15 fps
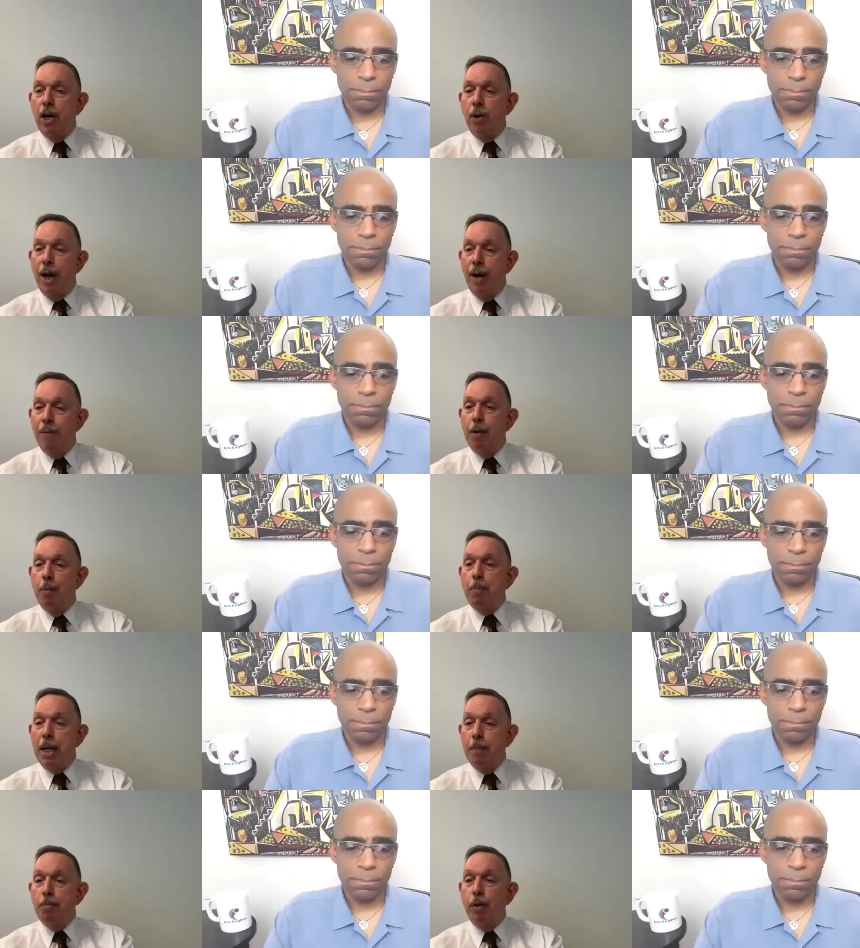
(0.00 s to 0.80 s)
Speaker 1: have the
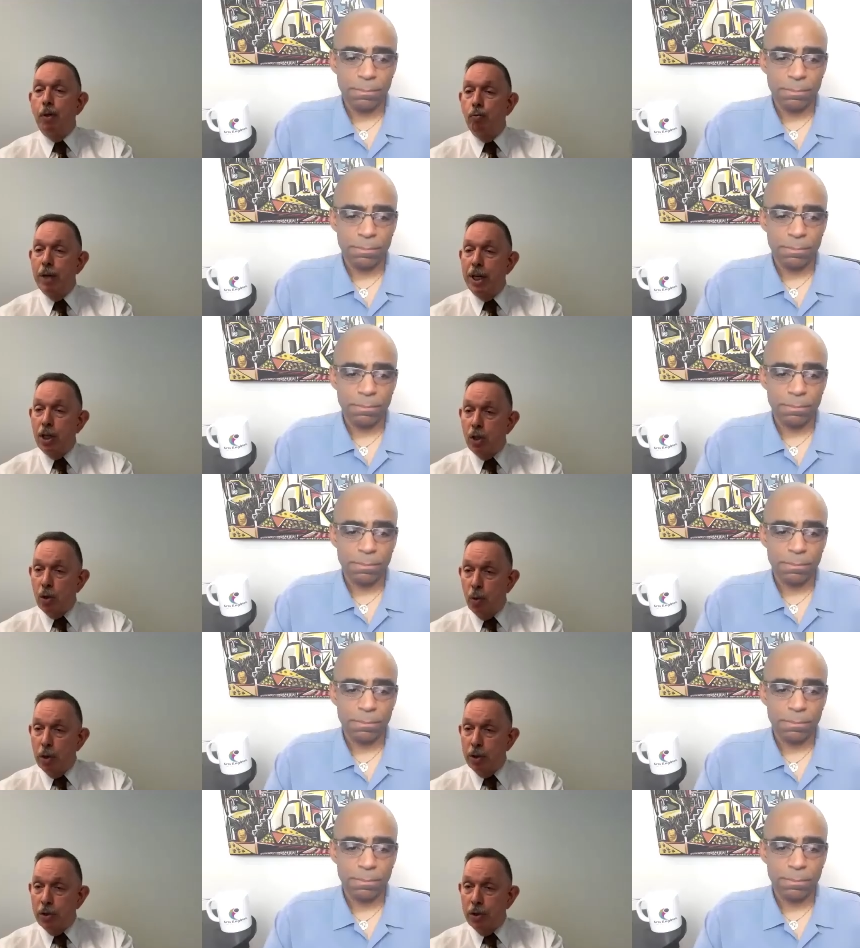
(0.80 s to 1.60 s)
people
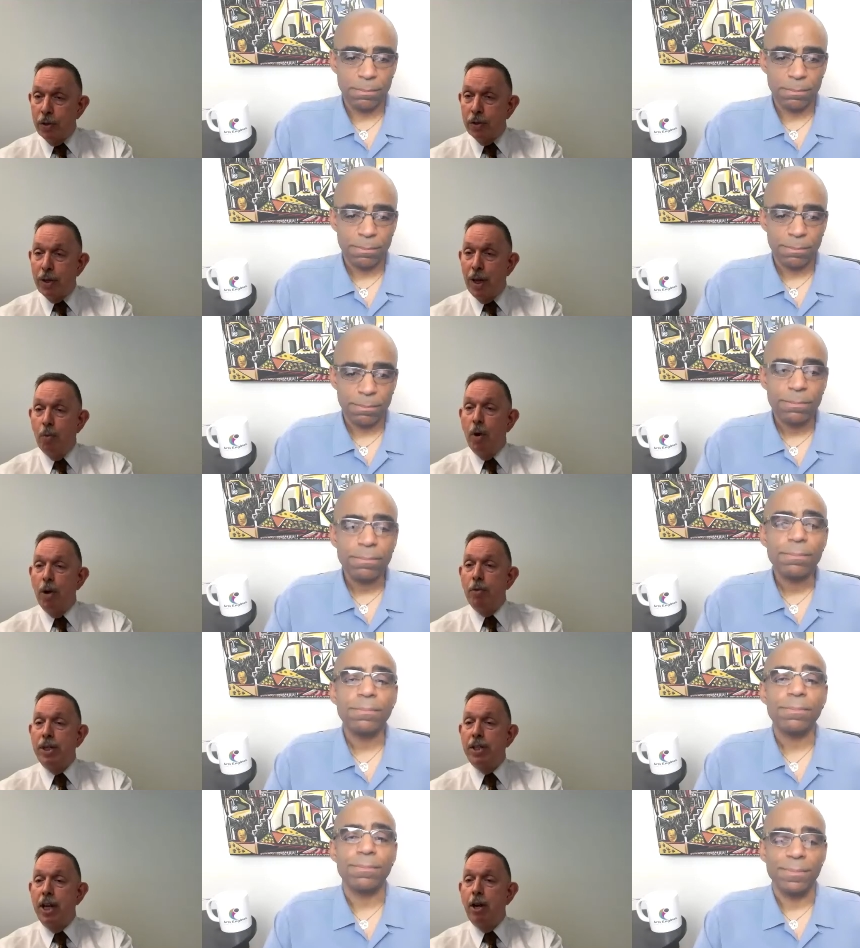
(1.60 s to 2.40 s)
resources. And one
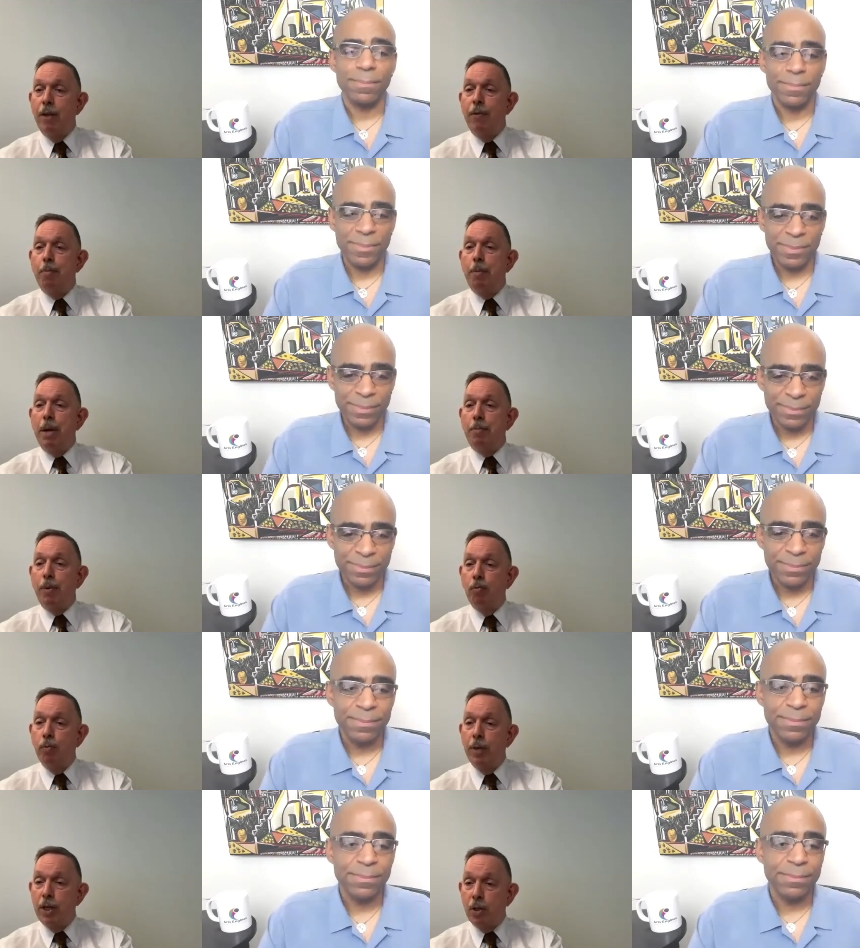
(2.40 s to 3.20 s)
reason they don't have the
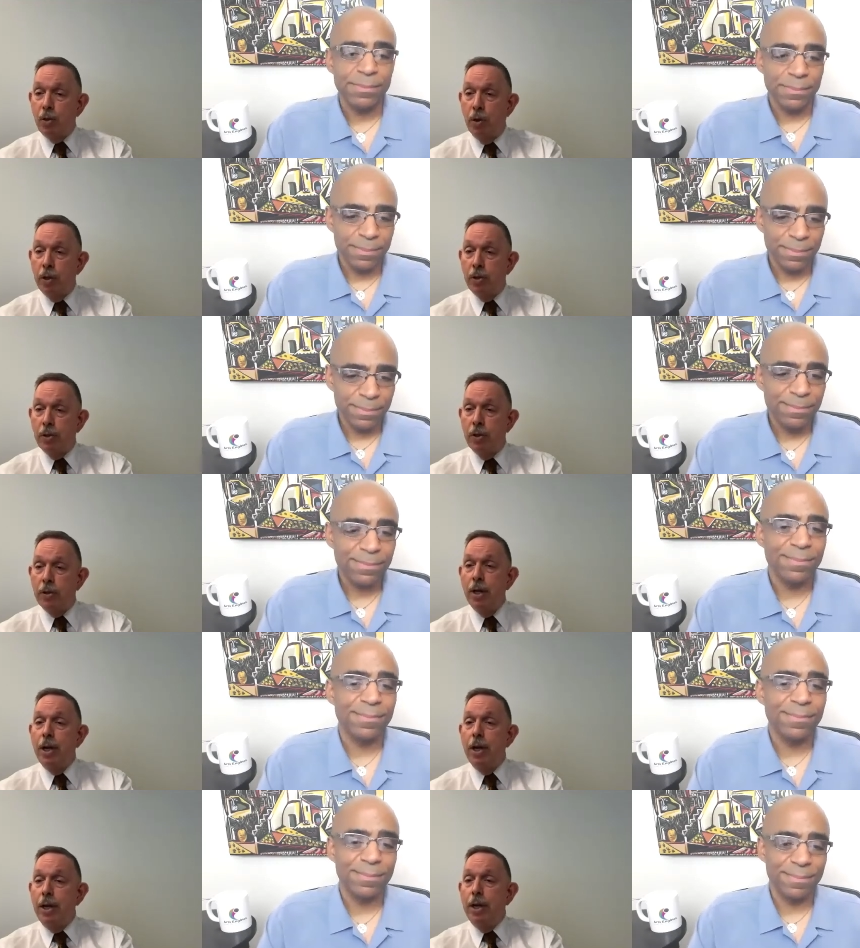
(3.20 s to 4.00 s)
people resources
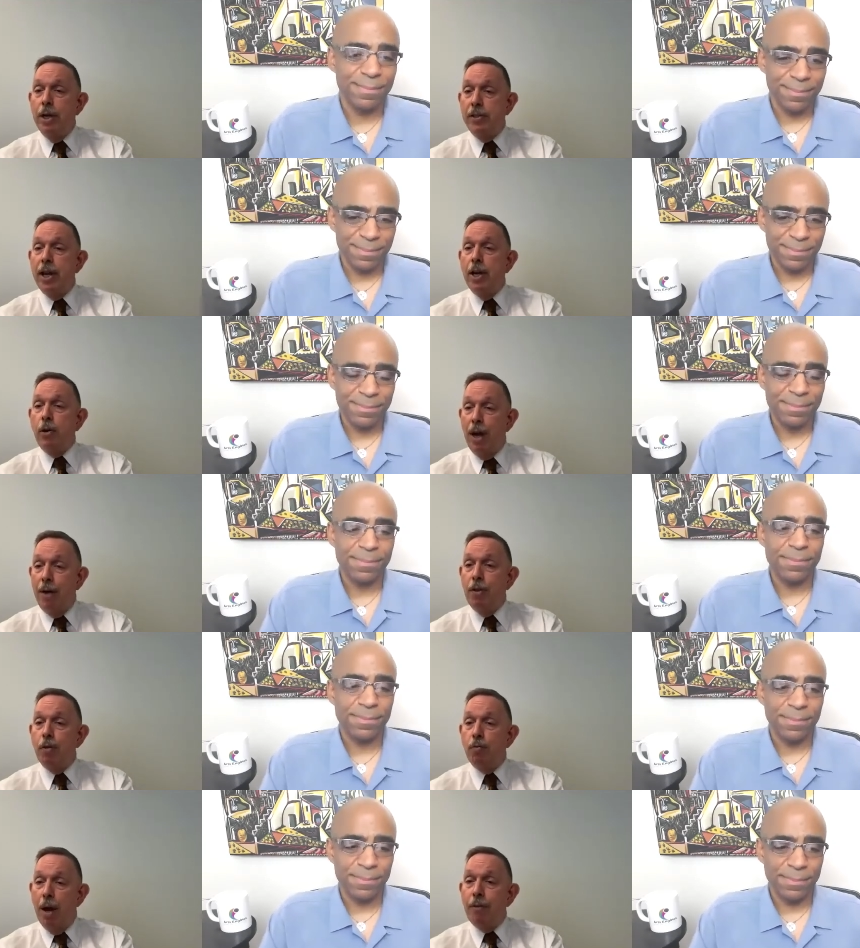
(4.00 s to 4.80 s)
is they don't have
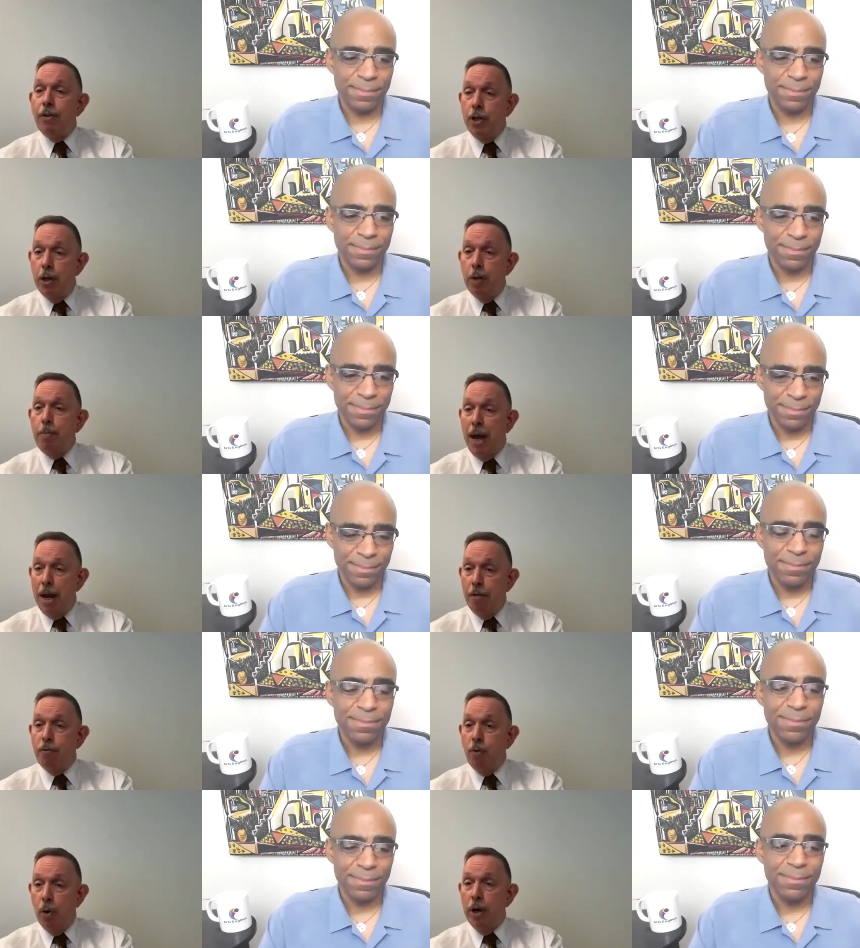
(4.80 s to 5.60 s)
the revenue to pay
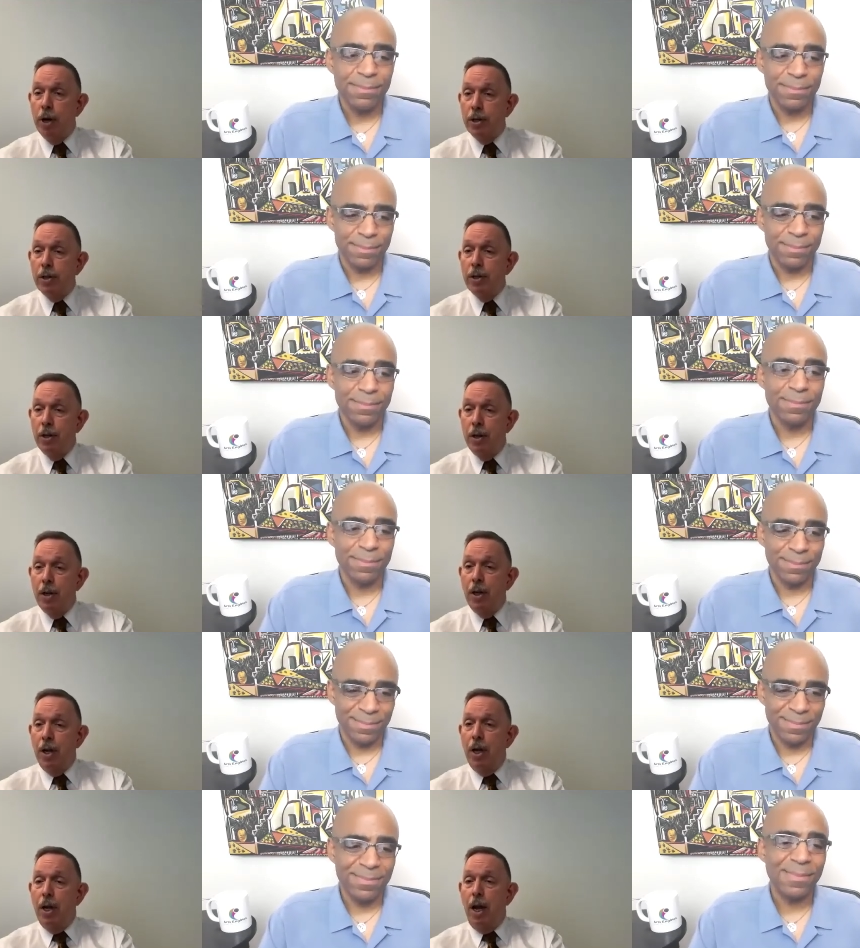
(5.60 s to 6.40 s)
for it.
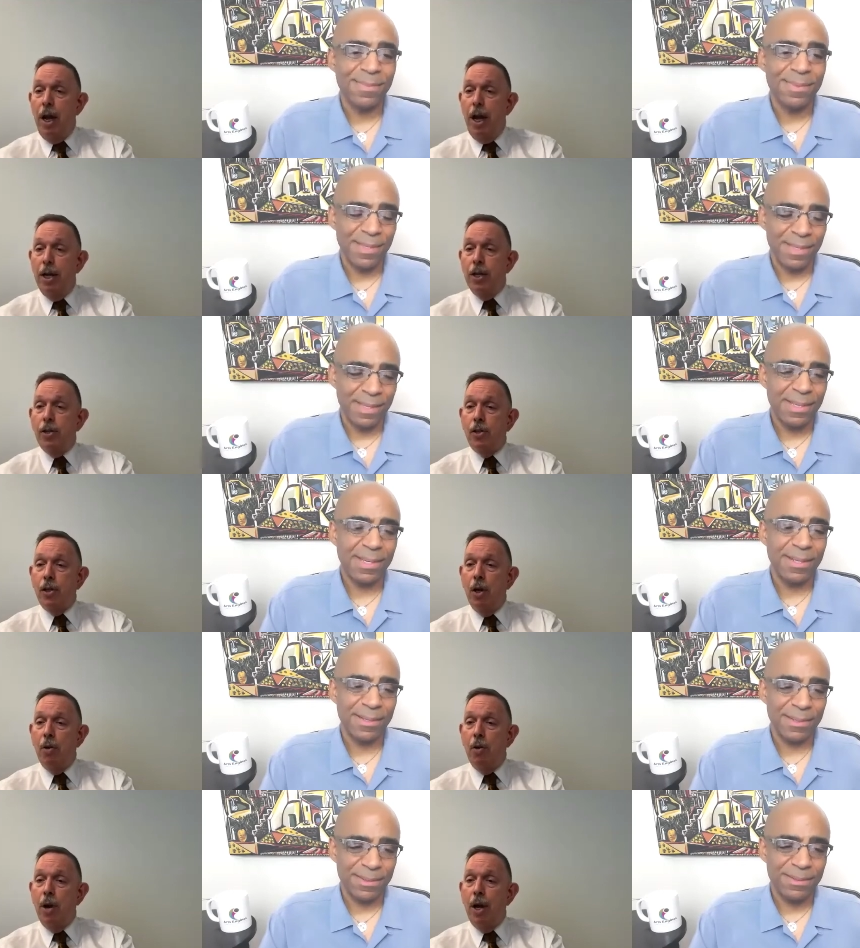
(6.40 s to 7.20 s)
And
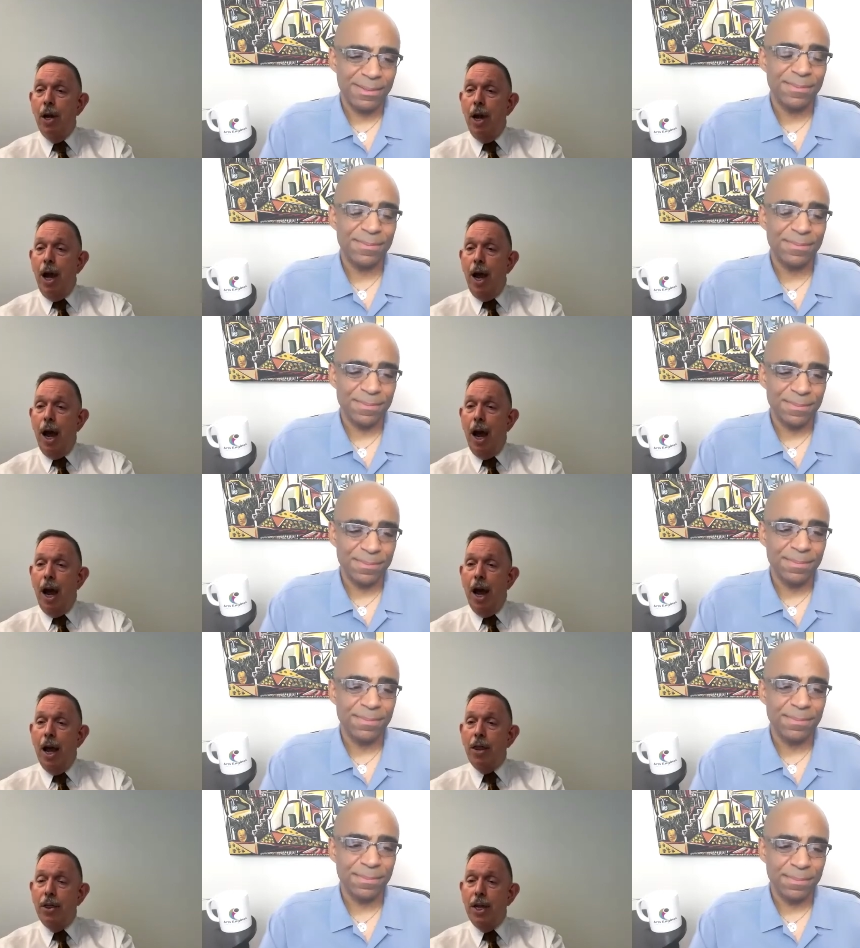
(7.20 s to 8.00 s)
so
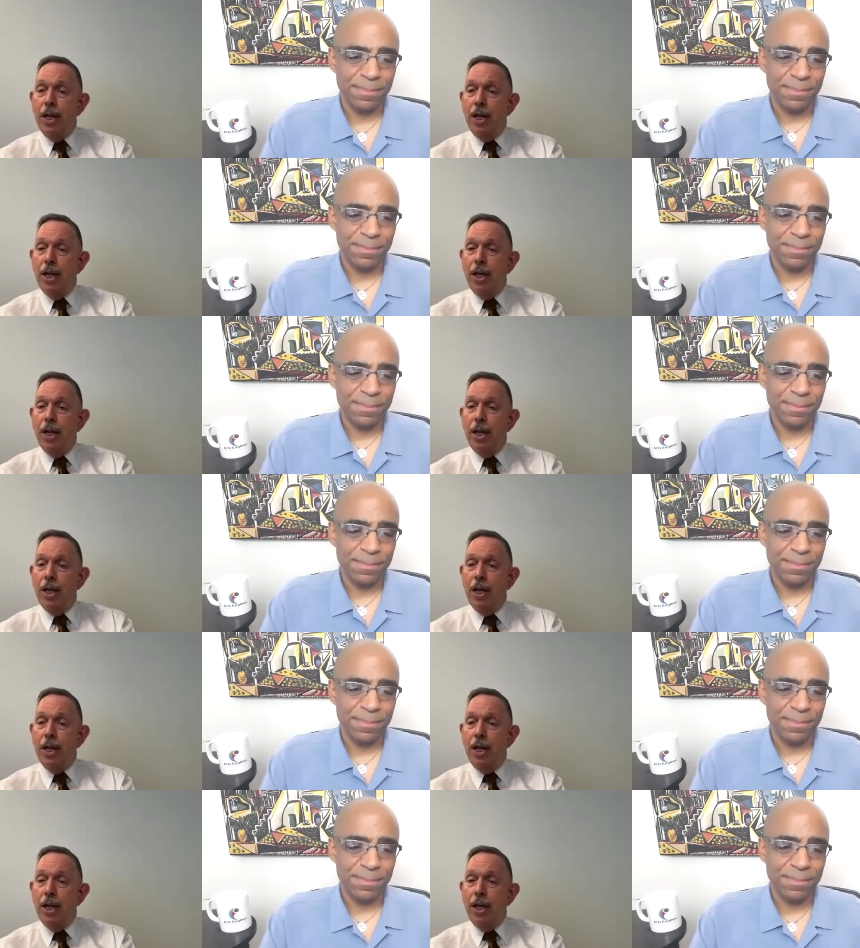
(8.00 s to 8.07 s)
I think